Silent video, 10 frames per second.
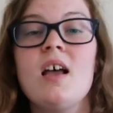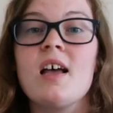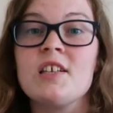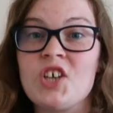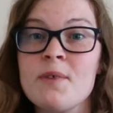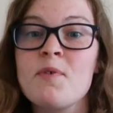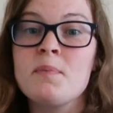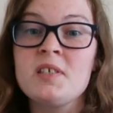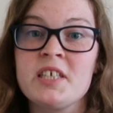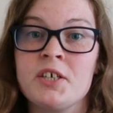a type of
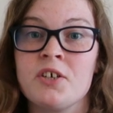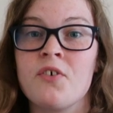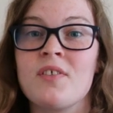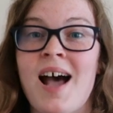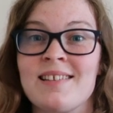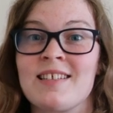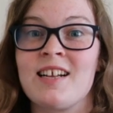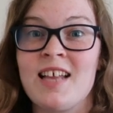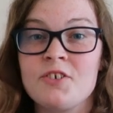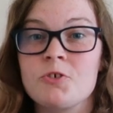material that has an
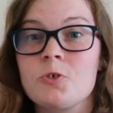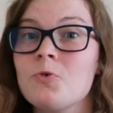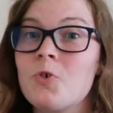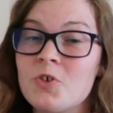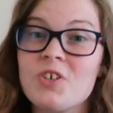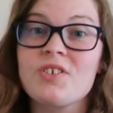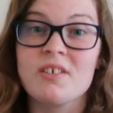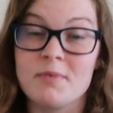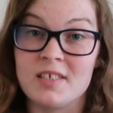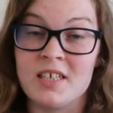electrical
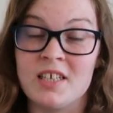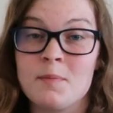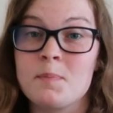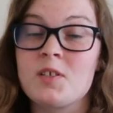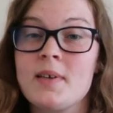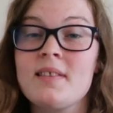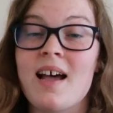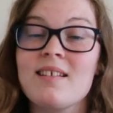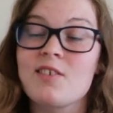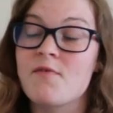conductivity between
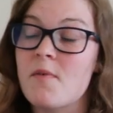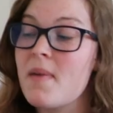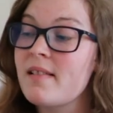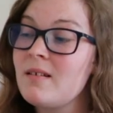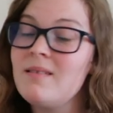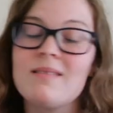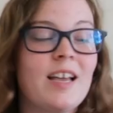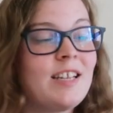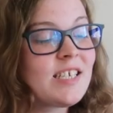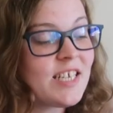that of a metal
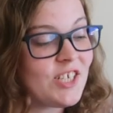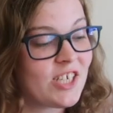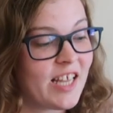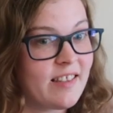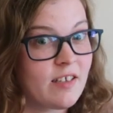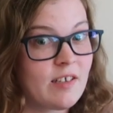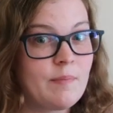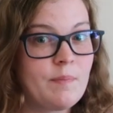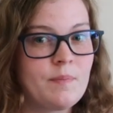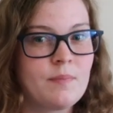and an insulator.
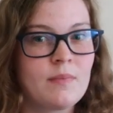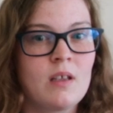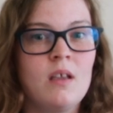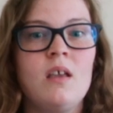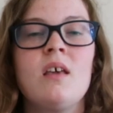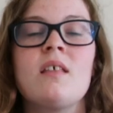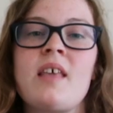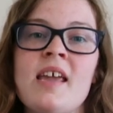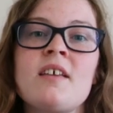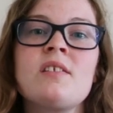
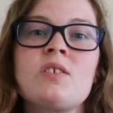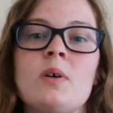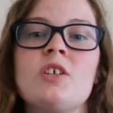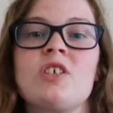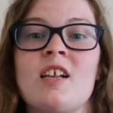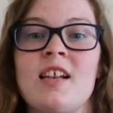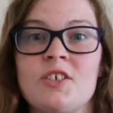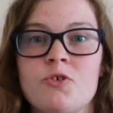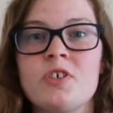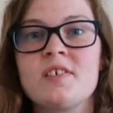They can switch an
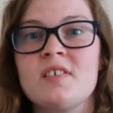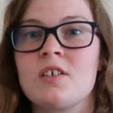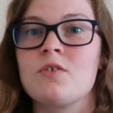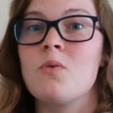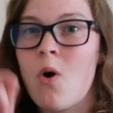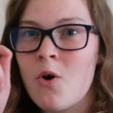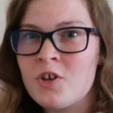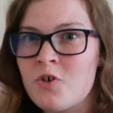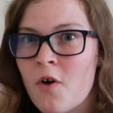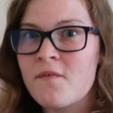electronic signal on
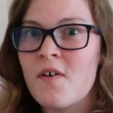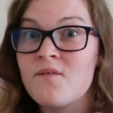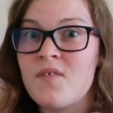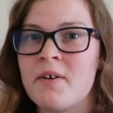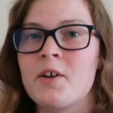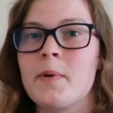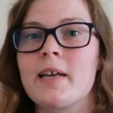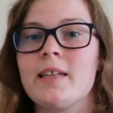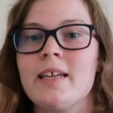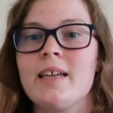and off very
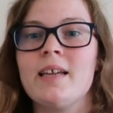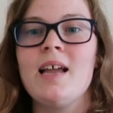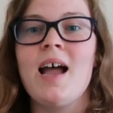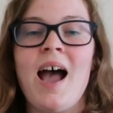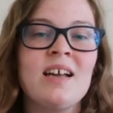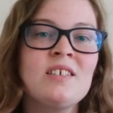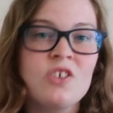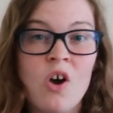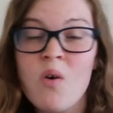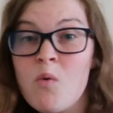quickly, and
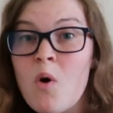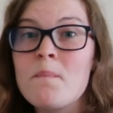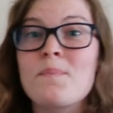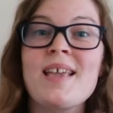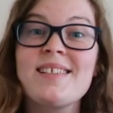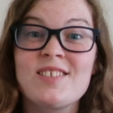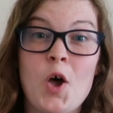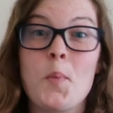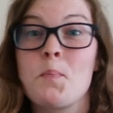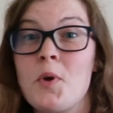are what makes
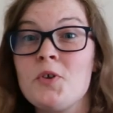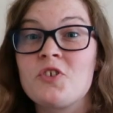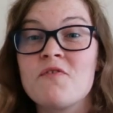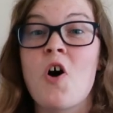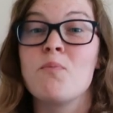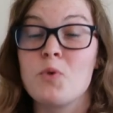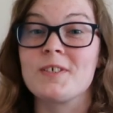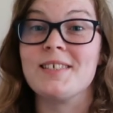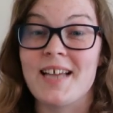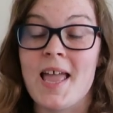up most of our
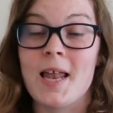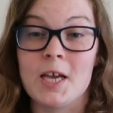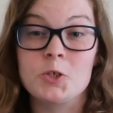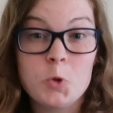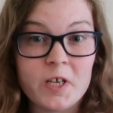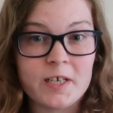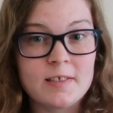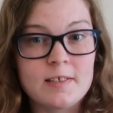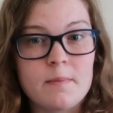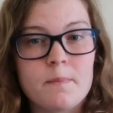modern day
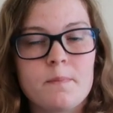electronics.